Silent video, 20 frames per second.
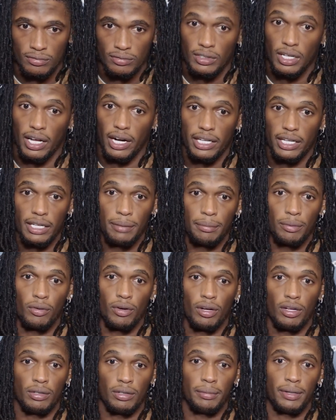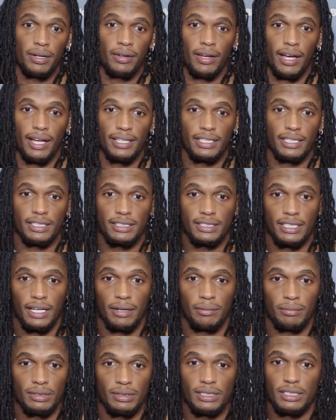We got to keep it rolling, man. After this
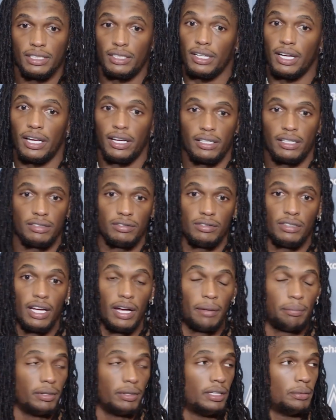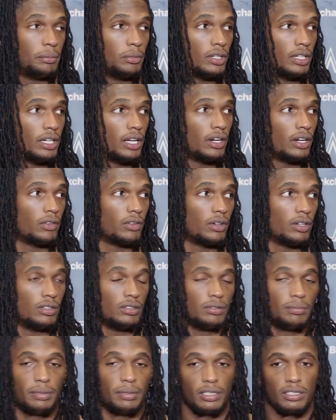game, we still got we got plenty more down the
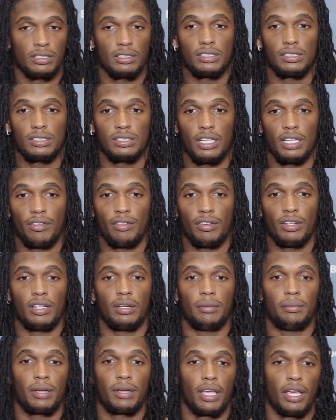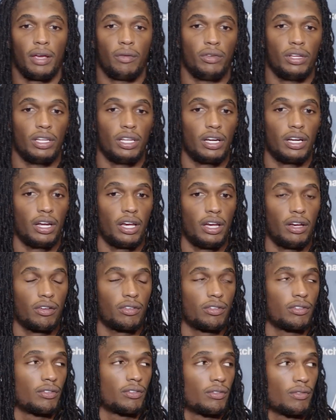road, but this is definitely a big game we love to have.
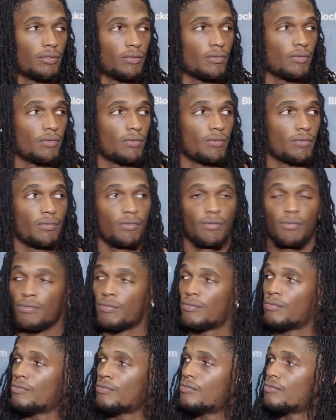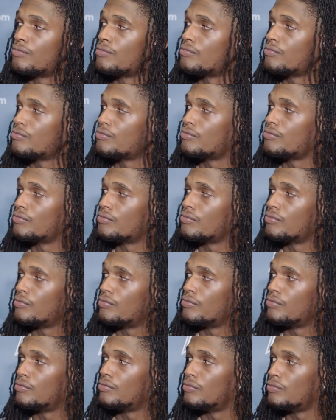You have the third most routes
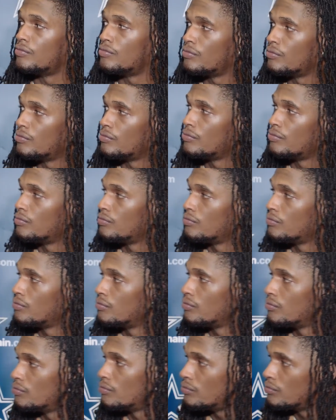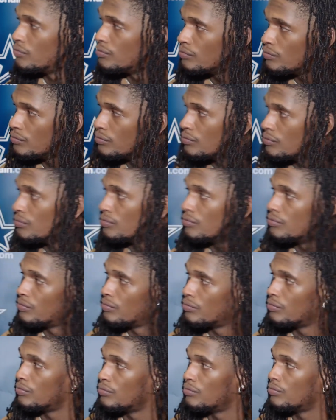or yards on go balls this
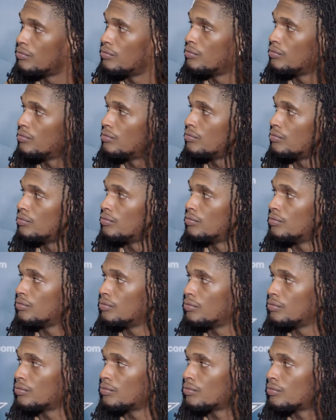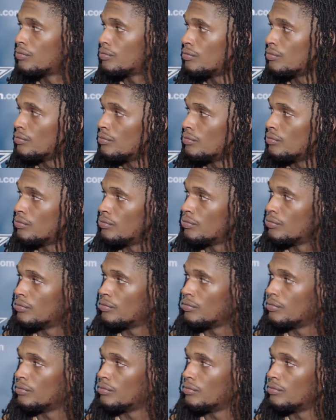year, which is the third most of any player on any
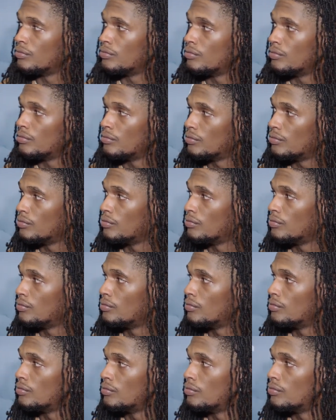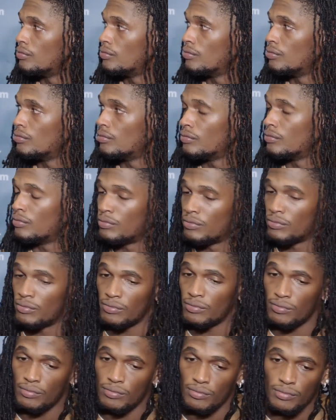route this year. What makes your go ball deep
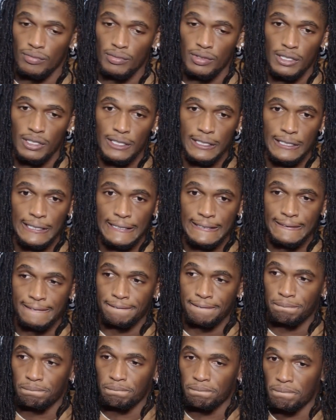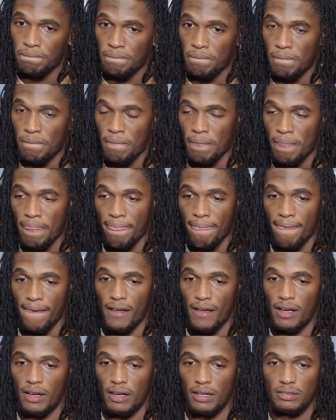ball this season so so dangerous?
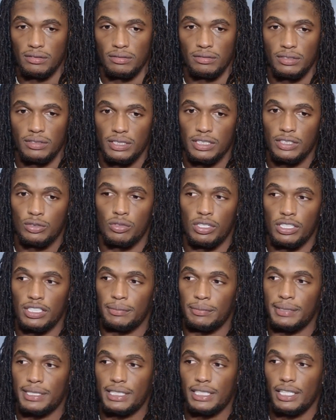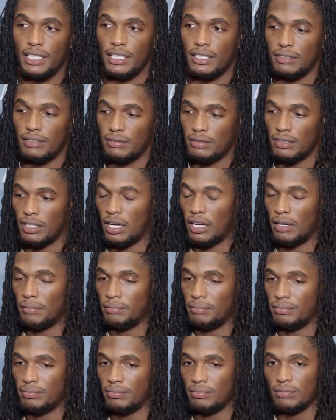Just want them to see it.
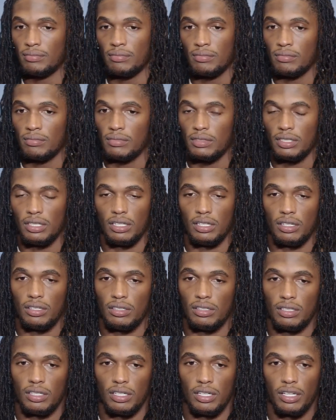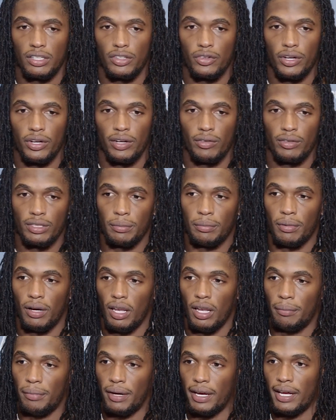I'm, you know, a threat with the
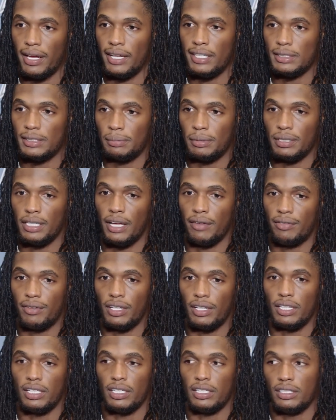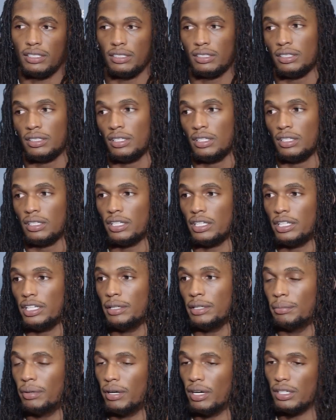ball in my hands, but definitely the
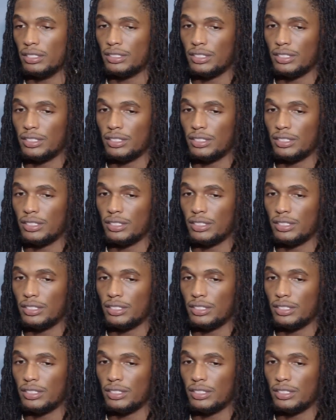deep ball.